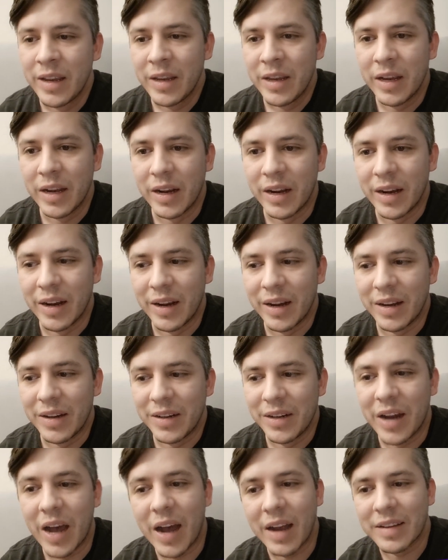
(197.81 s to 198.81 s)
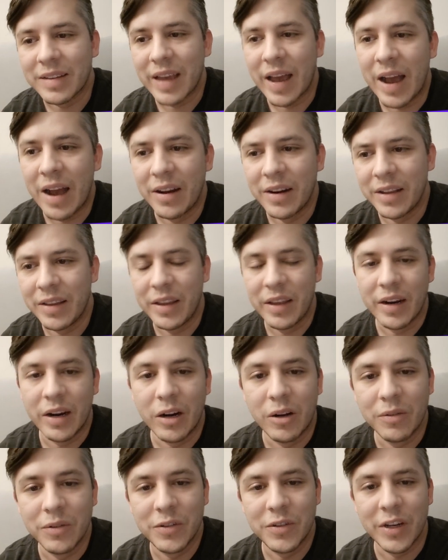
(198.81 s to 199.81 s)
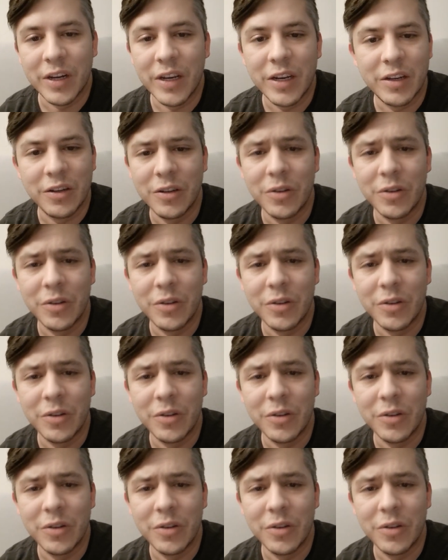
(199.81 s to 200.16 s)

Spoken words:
knocked out and then all of a sudden he could